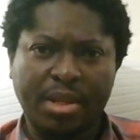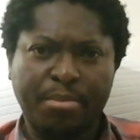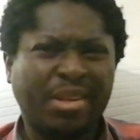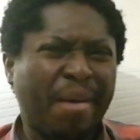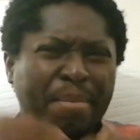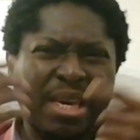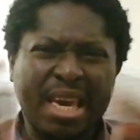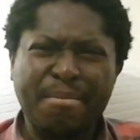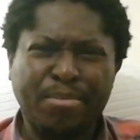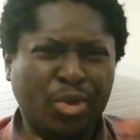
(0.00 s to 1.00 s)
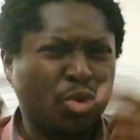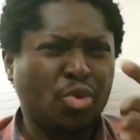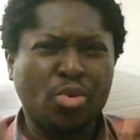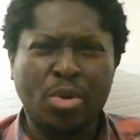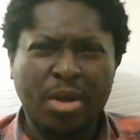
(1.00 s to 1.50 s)
But that became
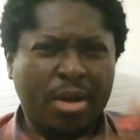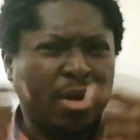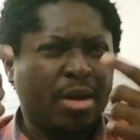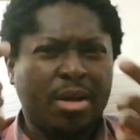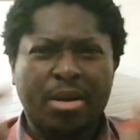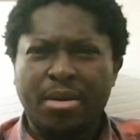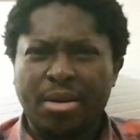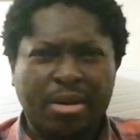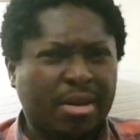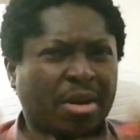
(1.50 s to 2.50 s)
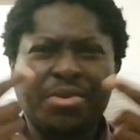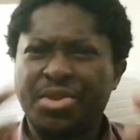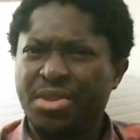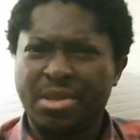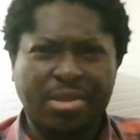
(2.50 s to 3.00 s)
too
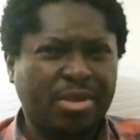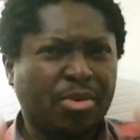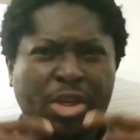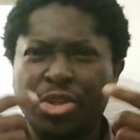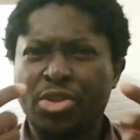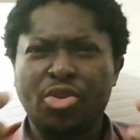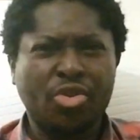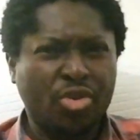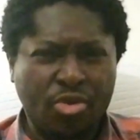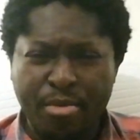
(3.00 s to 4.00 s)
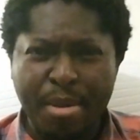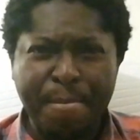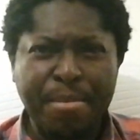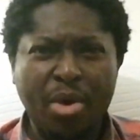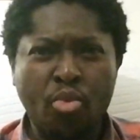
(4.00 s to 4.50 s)
constant, because
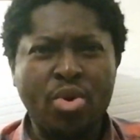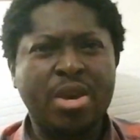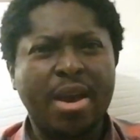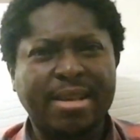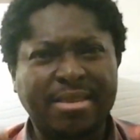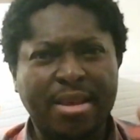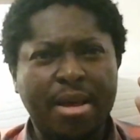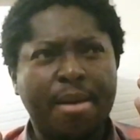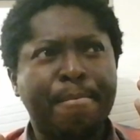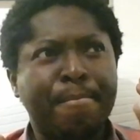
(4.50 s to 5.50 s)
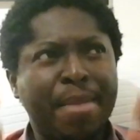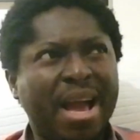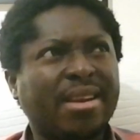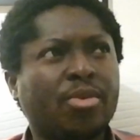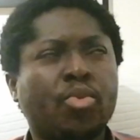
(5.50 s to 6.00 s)
remember, we as
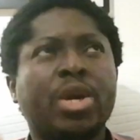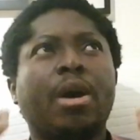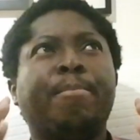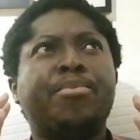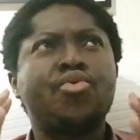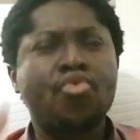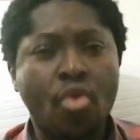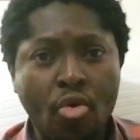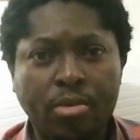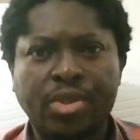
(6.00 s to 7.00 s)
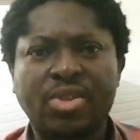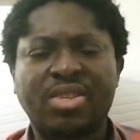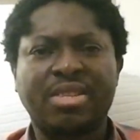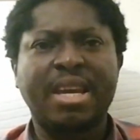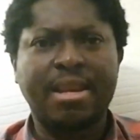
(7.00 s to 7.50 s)
man, we are prone to
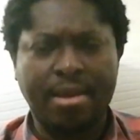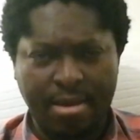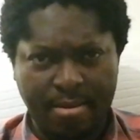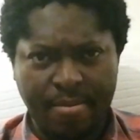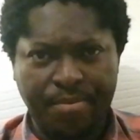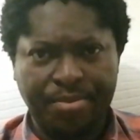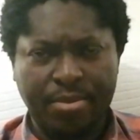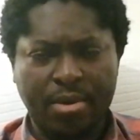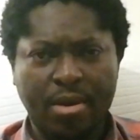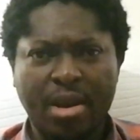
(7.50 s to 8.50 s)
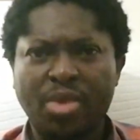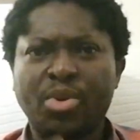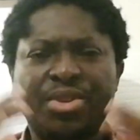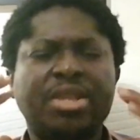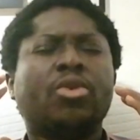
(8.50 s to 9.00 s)
sin. All right, we
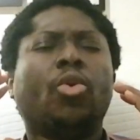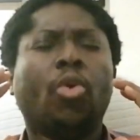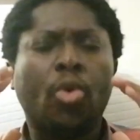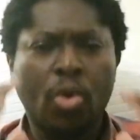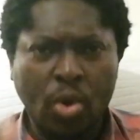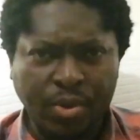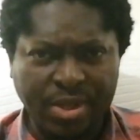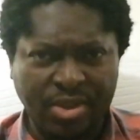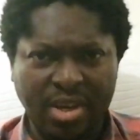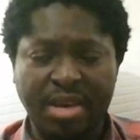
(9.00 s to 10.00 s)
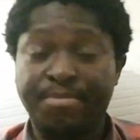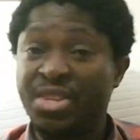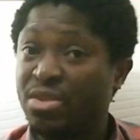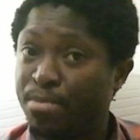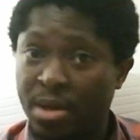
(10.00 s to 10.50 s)
sin all the time
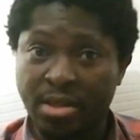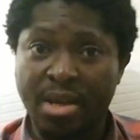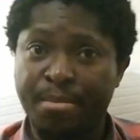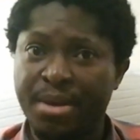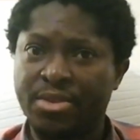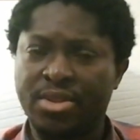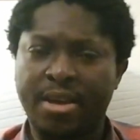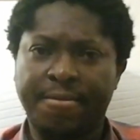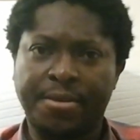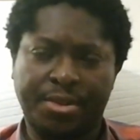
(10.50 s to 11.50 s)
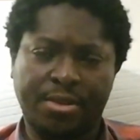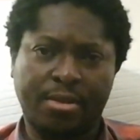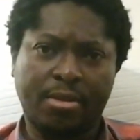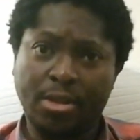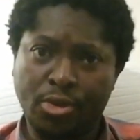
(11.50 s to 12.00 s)
despite our best efforts
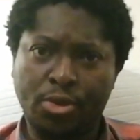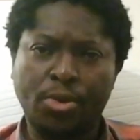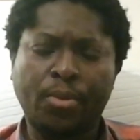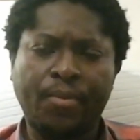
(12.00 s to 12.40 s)
not to.